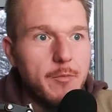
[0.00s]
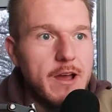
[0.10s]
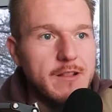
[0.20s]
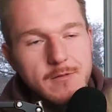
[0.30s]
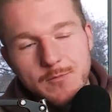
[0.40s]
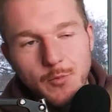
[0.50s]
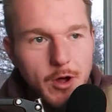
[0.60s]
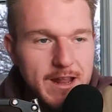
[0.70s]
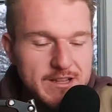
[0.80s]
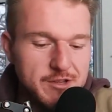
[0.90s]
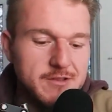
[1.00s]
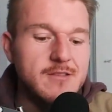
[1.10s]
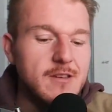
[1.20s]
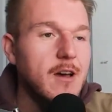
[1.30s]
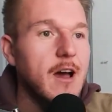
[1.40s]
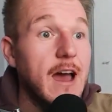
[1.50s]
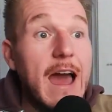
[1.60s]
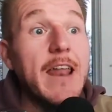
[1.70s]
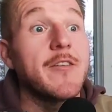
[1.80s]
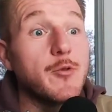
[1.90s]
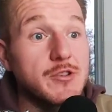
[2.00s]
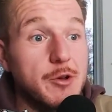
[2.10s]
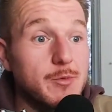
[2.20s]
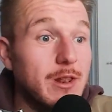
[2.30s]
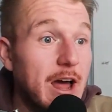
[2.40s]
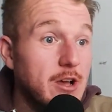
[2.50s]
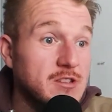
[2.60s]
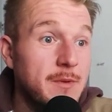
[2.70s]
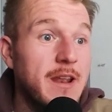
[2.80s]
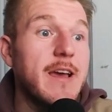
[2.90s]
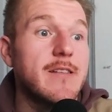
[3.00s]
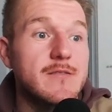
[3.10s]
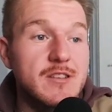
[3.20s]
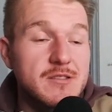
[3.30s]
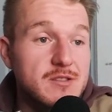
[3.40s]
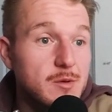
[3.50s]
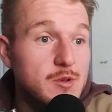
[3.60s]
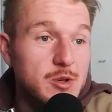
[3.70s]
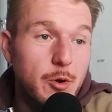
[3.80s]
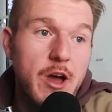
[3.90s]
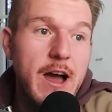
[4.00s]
bread, what a legend, and also last minute saw that